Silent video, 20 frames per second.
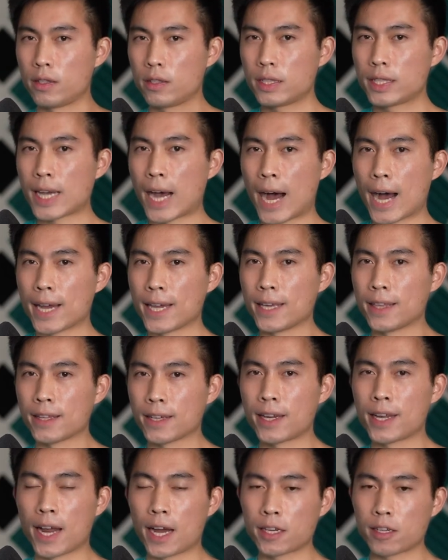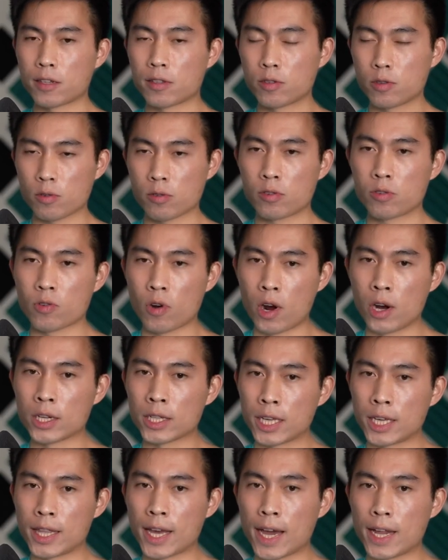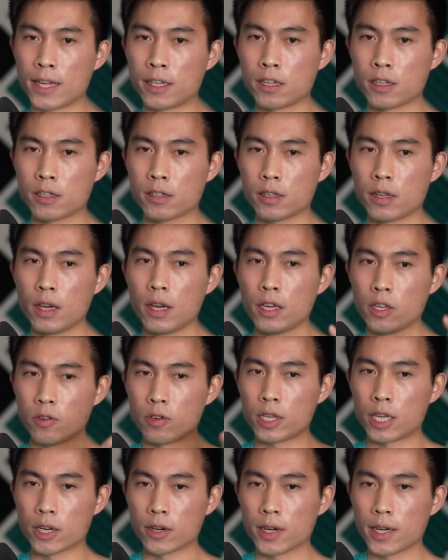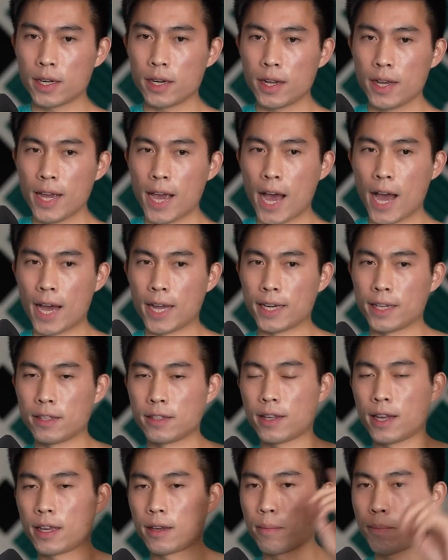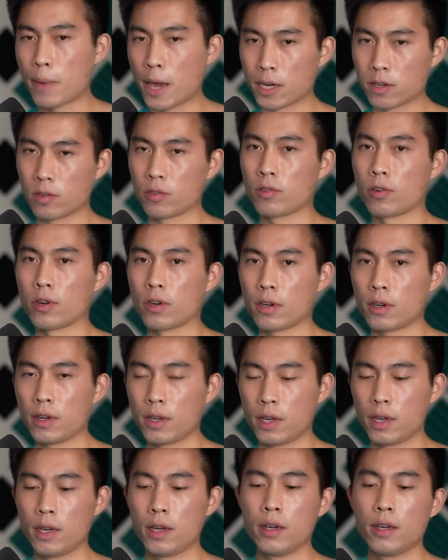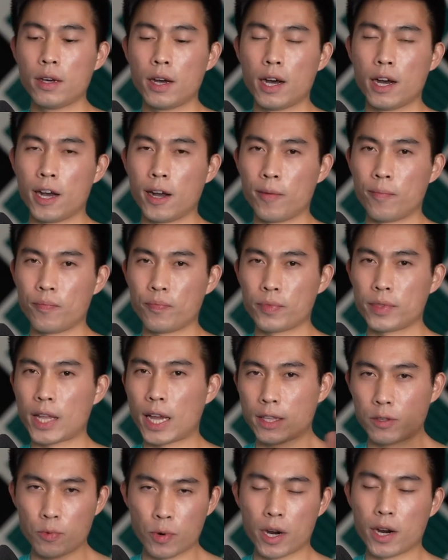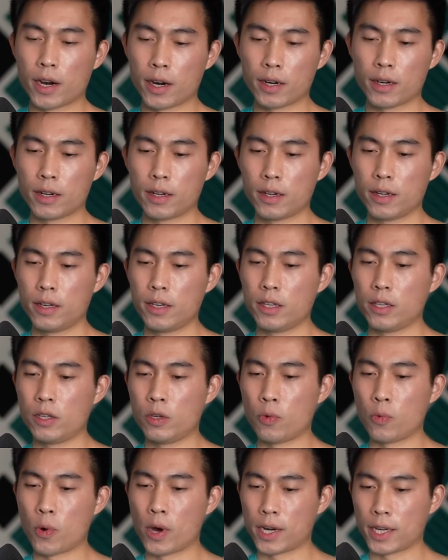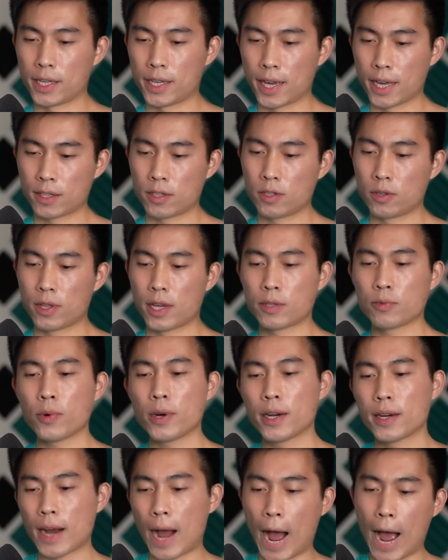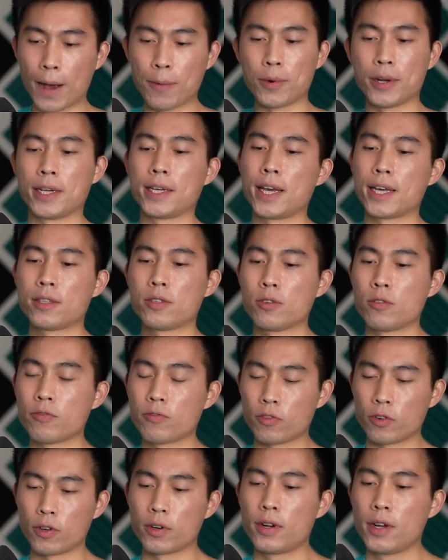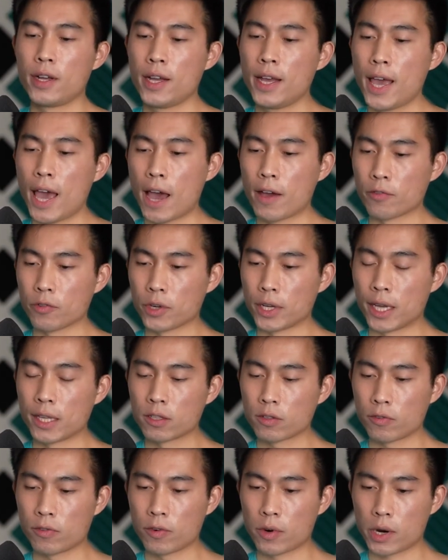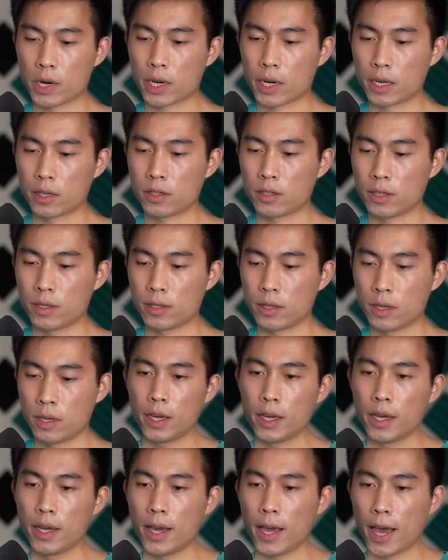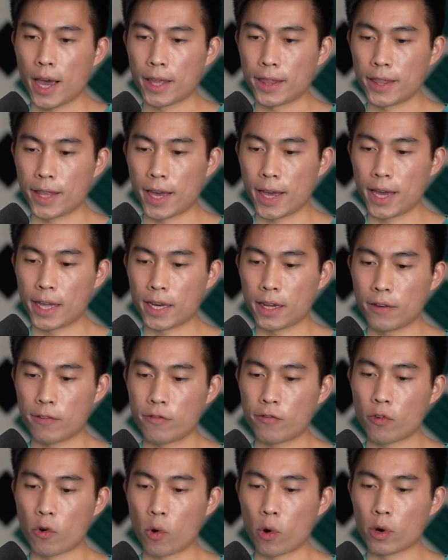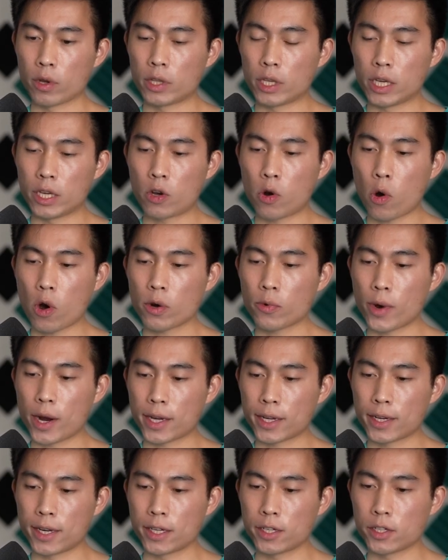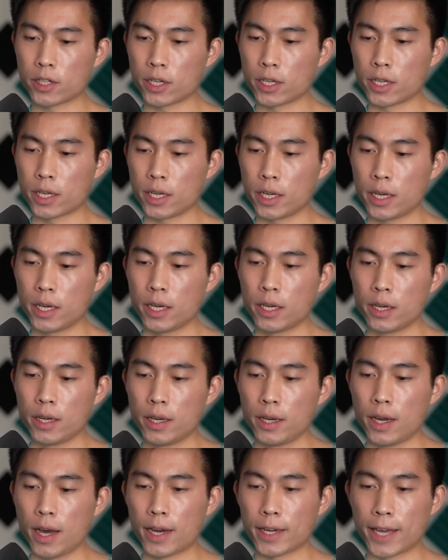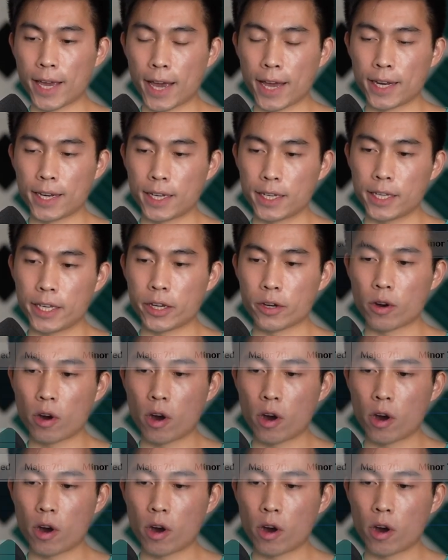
tie in the connection so strongly that it just, you hear it and it's like major third. That's where you want to get to. That's where I want to get to for every interval recognition. And then for the chord recognition, again, here